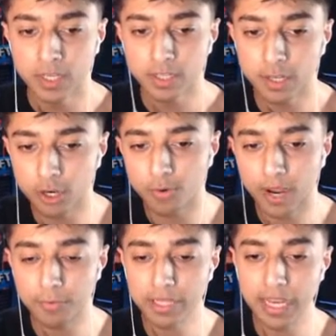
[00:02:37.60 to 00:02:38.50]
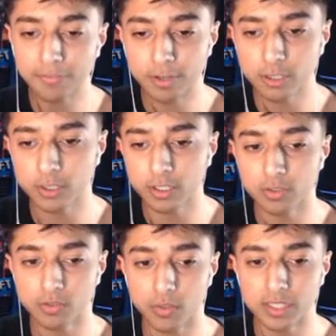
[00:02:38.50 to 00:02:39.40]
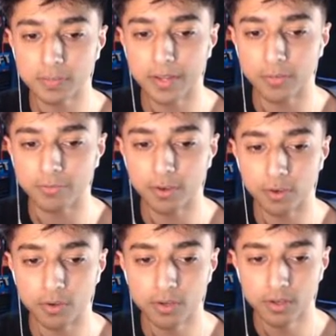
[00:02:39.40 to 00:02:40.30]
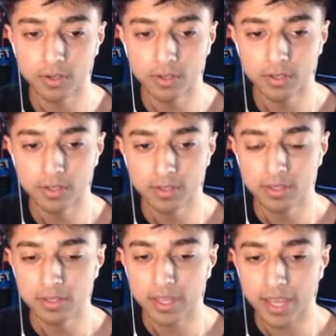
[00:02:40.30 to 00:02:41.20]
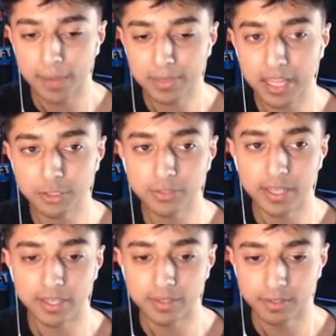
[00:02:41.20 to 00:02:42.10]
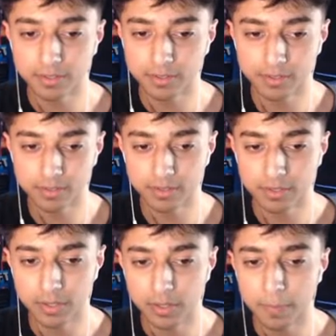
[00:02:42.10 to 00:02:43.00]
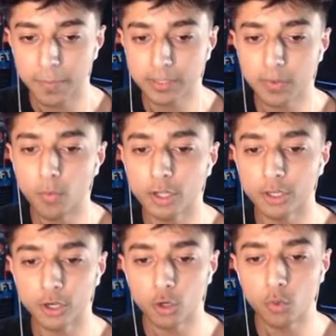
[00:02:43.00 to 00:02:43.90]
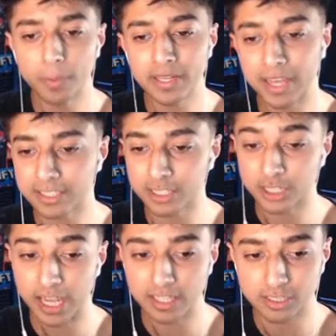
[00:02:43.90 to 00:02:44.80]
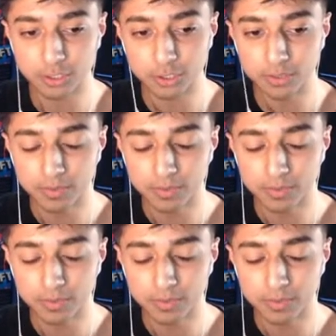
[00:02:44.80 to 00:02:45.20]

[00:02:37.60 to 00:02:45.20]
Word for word: You know, I really had fun during all those weeks spent with you. I'm glad you did. Makes me wonder, who will be next to challenge you?